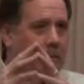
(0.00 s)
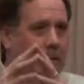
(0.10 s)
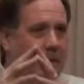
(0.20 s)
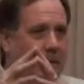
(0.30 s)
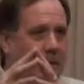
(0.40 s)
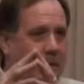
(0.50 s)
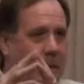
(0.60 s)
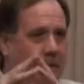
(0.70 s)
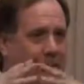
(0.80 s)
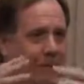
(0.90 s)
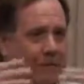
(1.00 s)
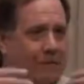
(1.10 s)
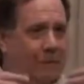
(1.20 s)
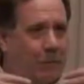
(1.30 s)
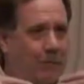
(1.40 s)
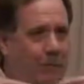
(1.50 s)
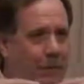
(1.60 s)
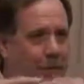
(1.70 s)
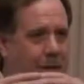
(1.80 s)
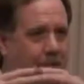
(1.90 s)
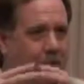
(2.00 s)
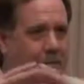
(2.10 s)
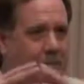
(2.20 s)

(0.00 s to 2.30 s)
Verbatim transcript: and a lot of the guys that were in my class